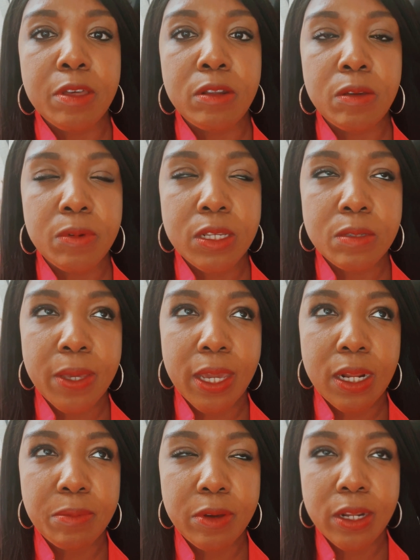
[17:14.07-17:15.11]
only one that's
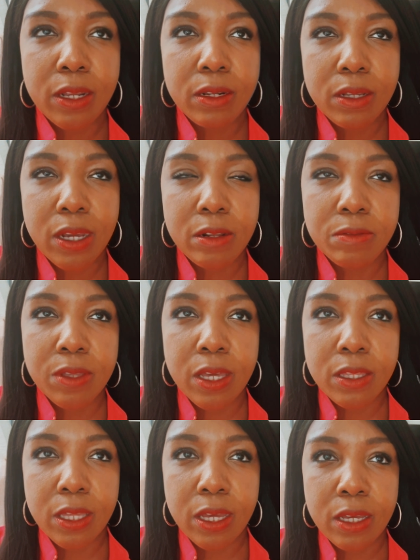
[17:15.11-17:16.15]
picking up on it. I don't
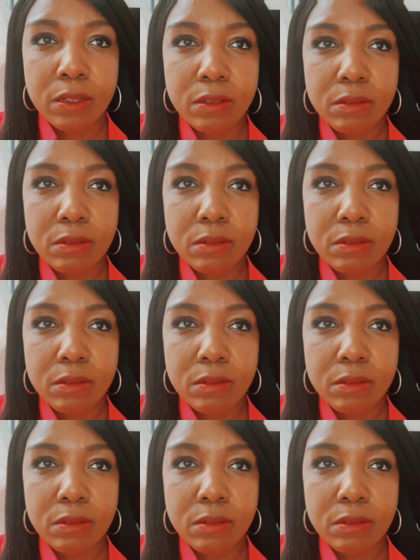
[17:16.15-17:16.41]
think that